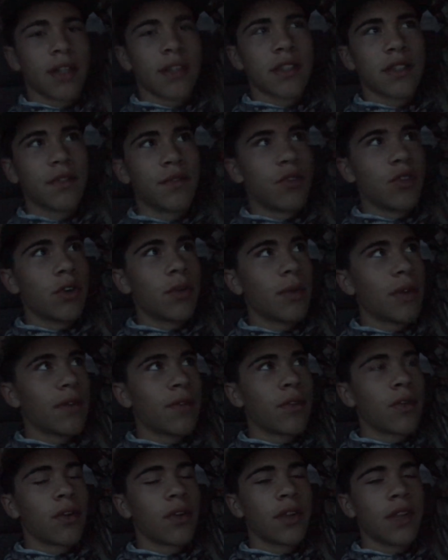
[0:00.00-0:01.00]
There's a
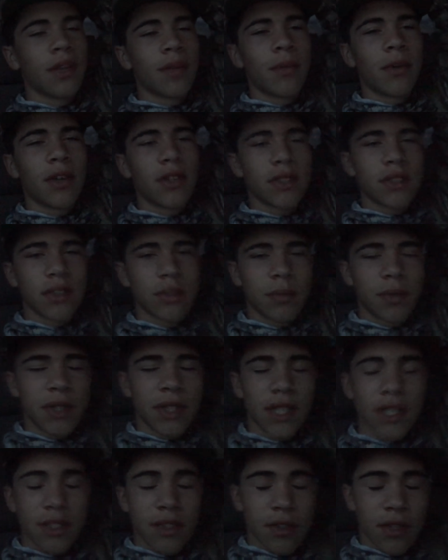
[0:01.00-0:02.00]
4x4 with him also,
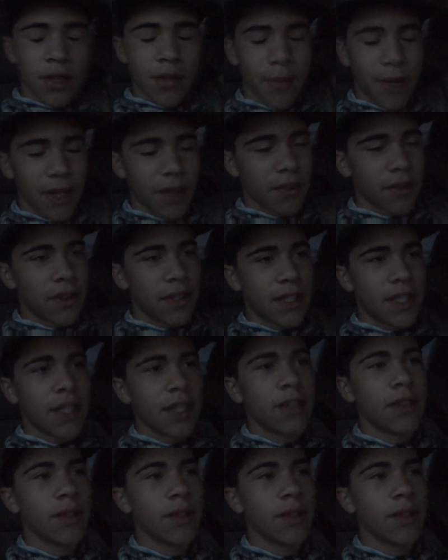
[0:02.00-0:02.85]
but this 3x3 is